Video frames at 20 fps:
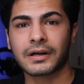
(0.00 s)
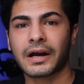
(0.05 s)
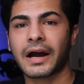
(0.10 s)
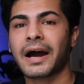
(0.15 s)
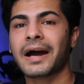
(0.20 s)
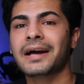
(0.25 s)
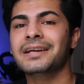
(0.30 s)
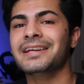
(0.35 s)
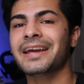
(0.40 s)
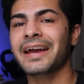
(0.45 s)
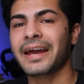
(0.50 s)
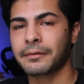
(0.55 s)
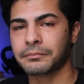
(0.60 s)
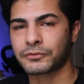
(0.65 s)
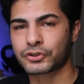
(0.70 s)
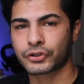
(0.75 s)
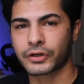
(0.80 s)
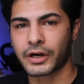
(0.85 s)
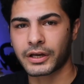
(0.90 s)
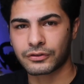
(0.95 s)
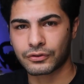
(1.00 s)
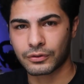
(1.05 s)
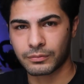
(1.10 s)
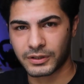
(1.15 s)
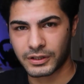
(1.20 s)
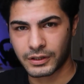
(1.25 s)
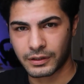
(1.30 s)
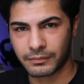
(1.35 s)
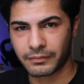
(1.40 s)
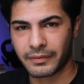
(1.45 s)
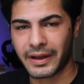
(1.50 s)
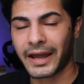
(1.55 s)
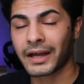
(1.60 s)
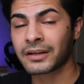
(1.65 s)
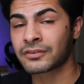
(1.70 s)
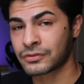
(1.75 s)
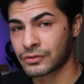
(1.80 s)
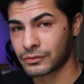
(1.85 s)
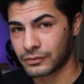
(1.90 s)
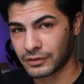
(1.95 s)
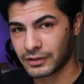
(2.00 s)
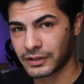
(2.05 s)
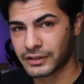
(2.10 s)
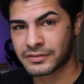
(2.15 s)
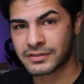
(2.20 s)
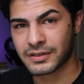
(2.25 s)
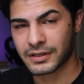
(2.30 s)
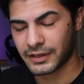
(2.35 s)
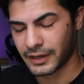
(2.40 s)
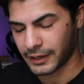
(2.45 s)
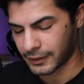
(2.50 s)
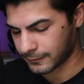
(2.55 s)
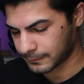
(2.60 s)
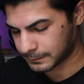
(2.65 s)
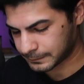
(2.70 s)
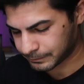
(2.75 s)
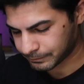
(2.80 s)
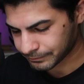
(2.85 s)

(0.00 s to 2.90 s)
am trying to become extrovert. Let's say that.